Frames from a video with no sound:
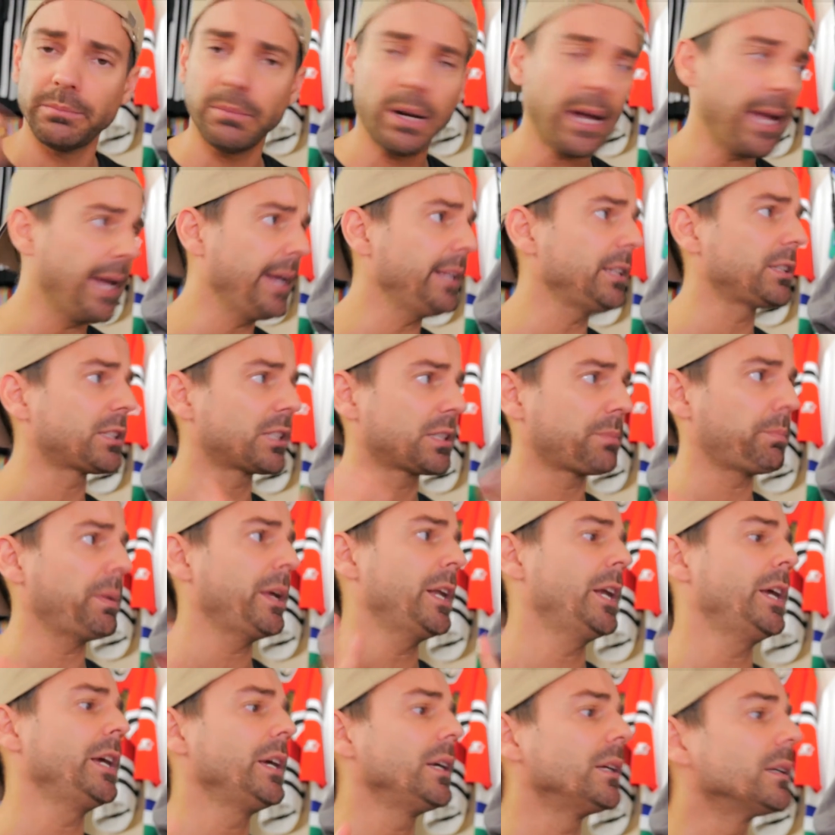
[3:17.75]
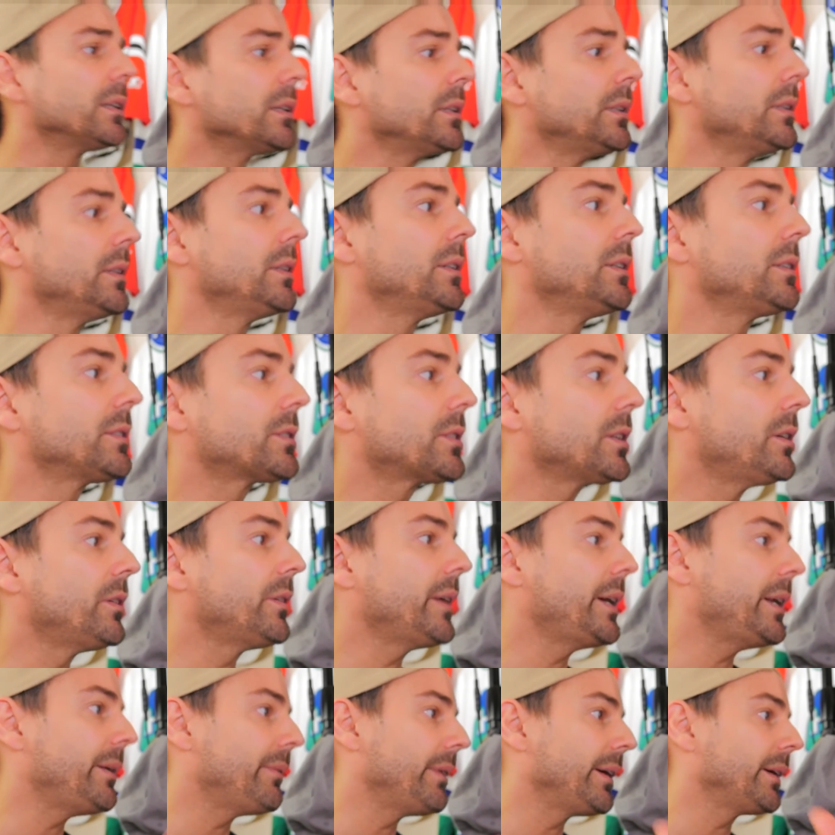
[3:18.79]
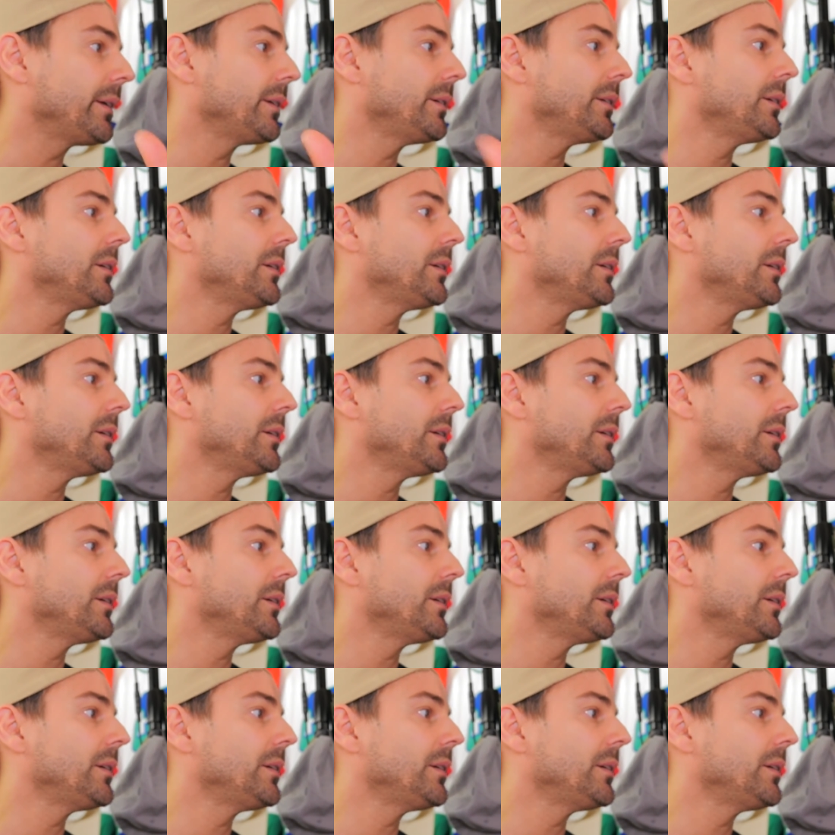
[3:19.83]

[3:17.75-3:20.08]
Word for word: My head's spinning. So anyway.